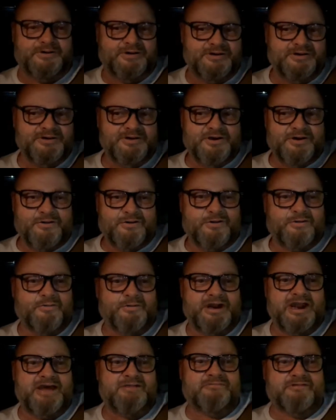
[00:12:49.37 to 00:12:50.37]
Or when I'm
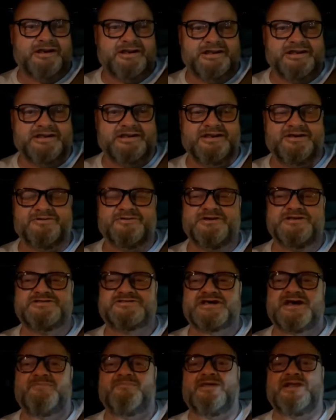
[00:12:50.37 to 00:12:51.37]
really doing something
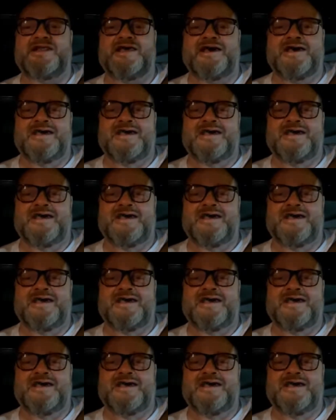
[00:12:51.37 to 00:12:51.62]
today,